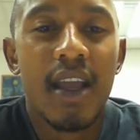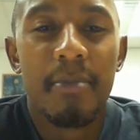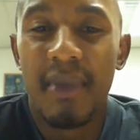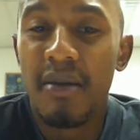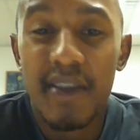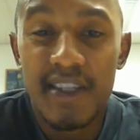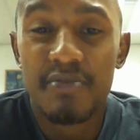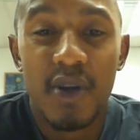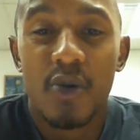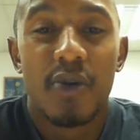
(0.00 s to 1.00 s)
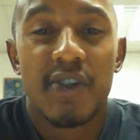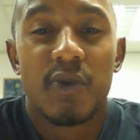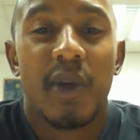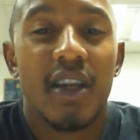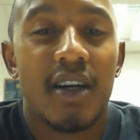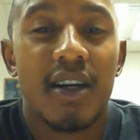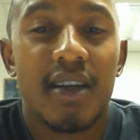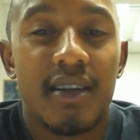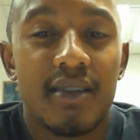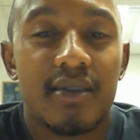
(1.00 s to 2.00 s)
Maybe this is because we
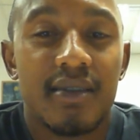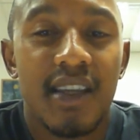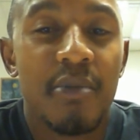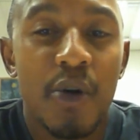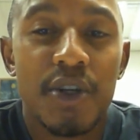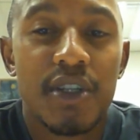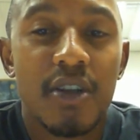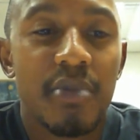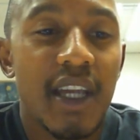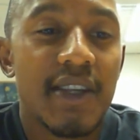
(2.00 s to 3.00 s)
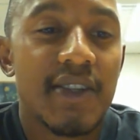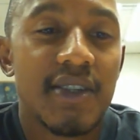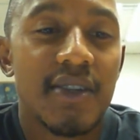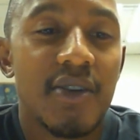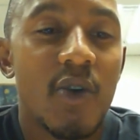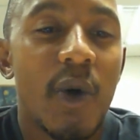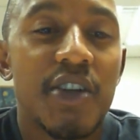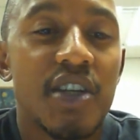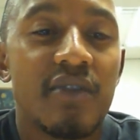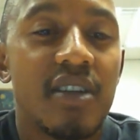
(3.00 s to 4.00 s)
are emotional beings who are
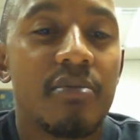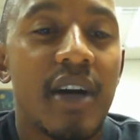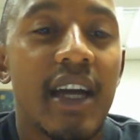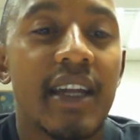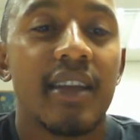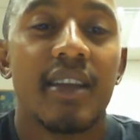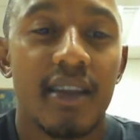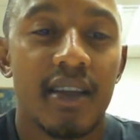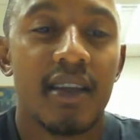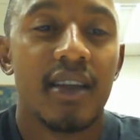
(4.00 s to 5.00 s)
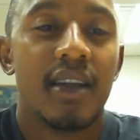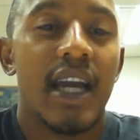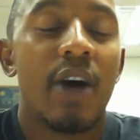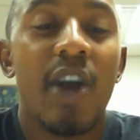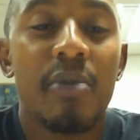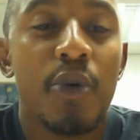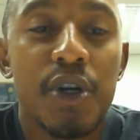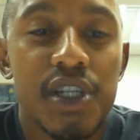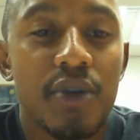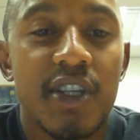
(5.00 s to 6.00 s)
driven by our
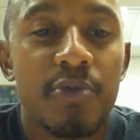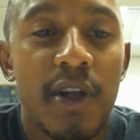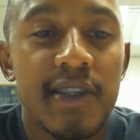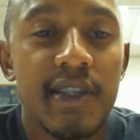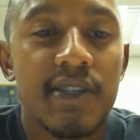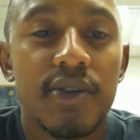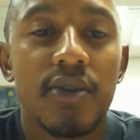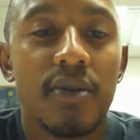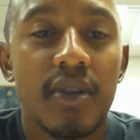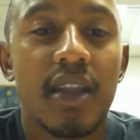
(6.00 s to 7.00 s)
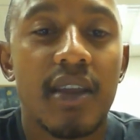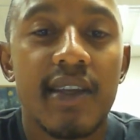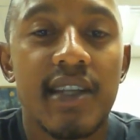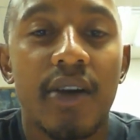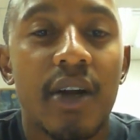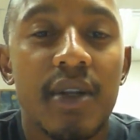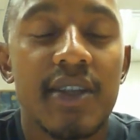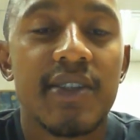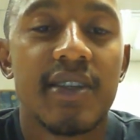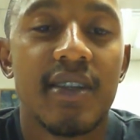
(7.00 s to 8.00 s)
emotional responses to the things around
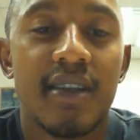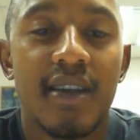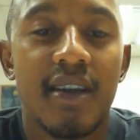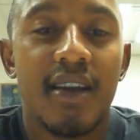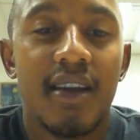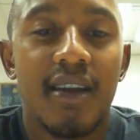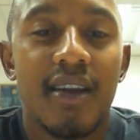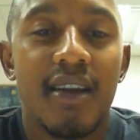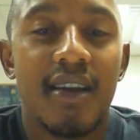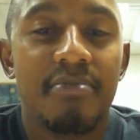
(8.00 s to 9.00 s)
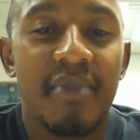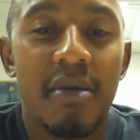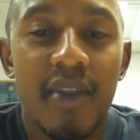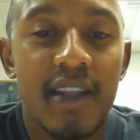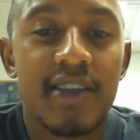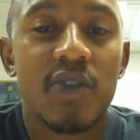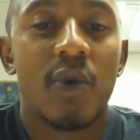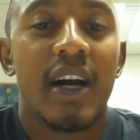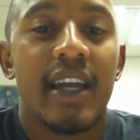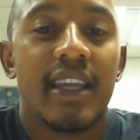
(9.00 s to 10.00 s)
us. Maybe that is
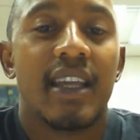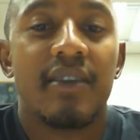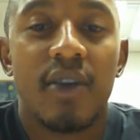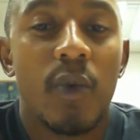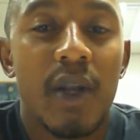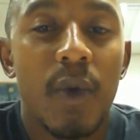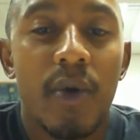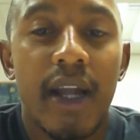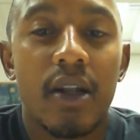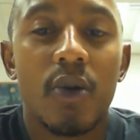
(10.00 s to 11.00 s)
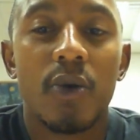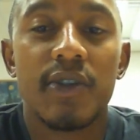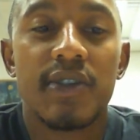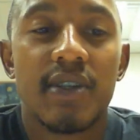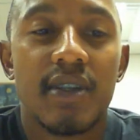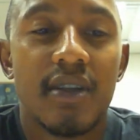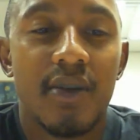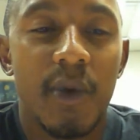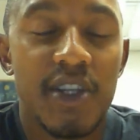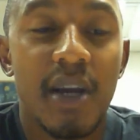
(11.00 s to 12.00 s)
why even when we write laws,
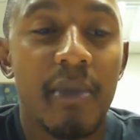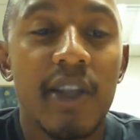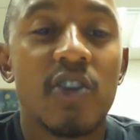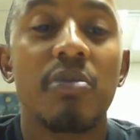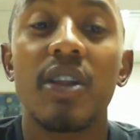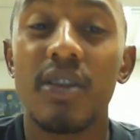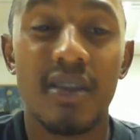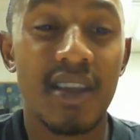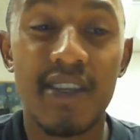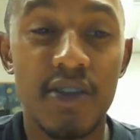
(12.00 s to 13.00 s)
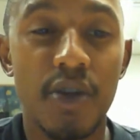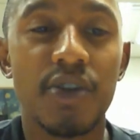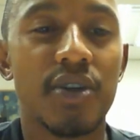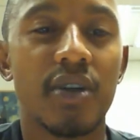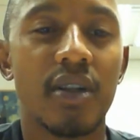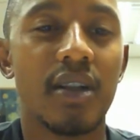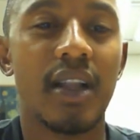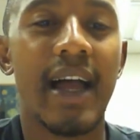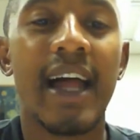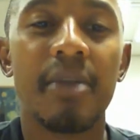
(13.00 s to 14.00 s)
which are meant to be these neutral,
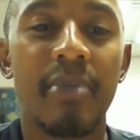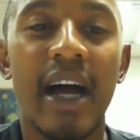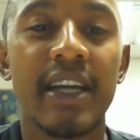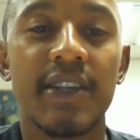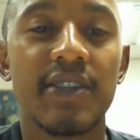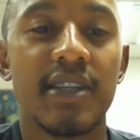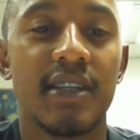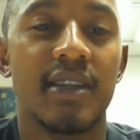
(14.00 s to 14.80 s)
unbiased